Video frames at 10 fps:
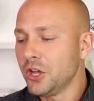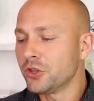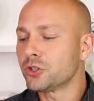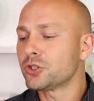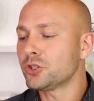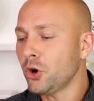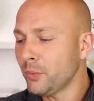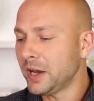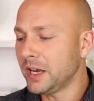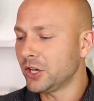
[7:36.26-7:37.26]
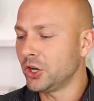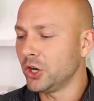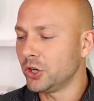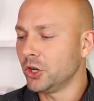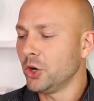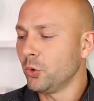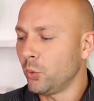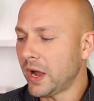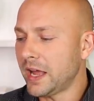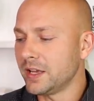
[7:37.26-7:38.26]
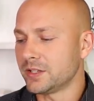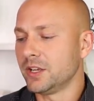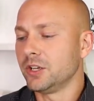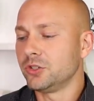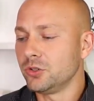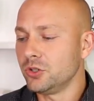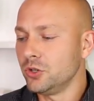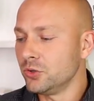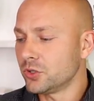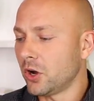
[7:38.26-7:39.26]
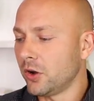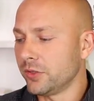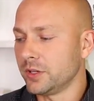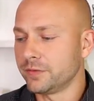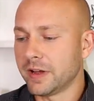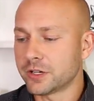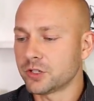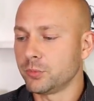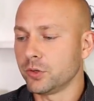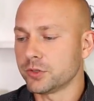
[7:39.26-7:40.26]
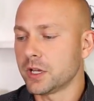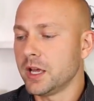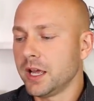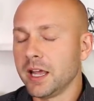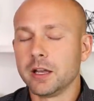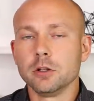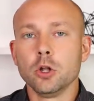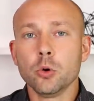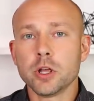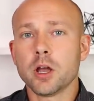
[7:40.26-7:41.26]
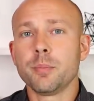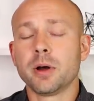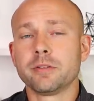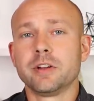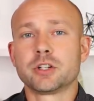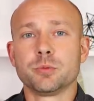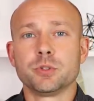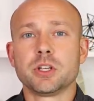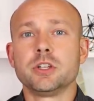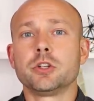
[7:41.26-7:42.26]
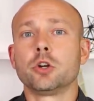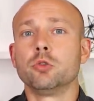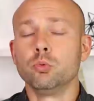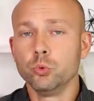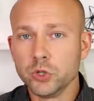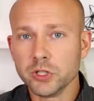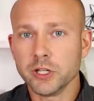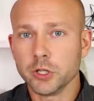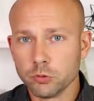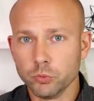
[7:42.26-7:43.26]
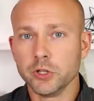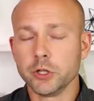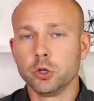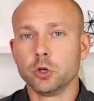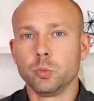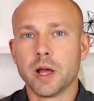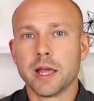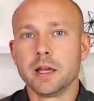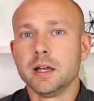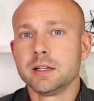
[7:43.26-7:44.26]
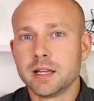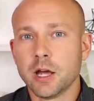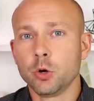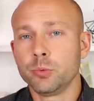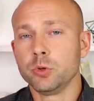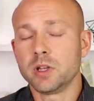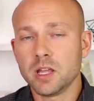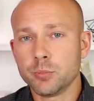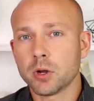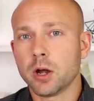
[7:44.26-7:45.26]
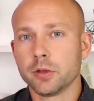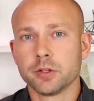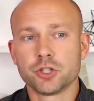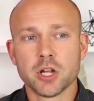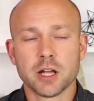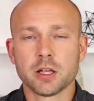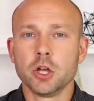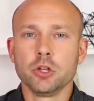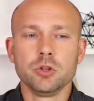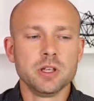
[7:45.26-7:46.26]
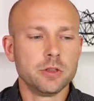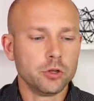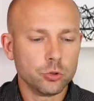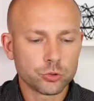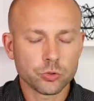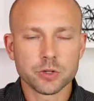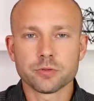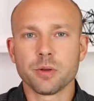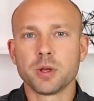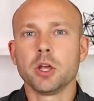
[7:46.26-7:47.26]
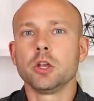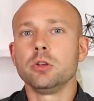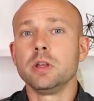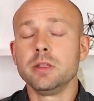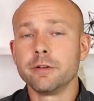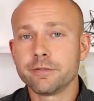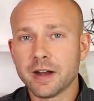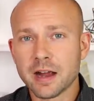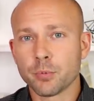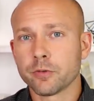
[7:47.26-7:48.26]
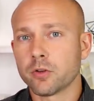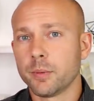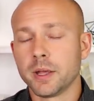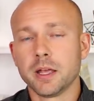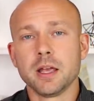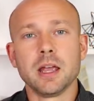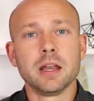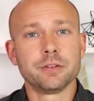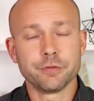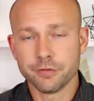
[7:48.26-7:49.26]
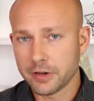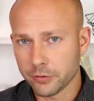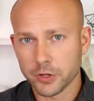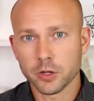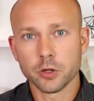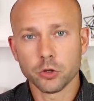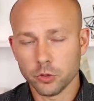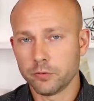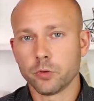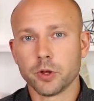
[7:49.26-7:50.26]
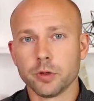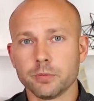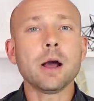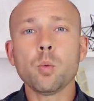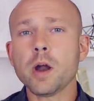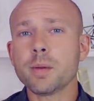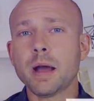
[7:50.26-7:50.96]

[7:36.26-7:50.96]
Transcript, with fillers: So there's so many good ways to use all these vegetables. And loading up on vegetables is a really, really good way to help you keep your health in check. You need the nutrients from it, you need the fiber from it, and it's very good for you. Now, what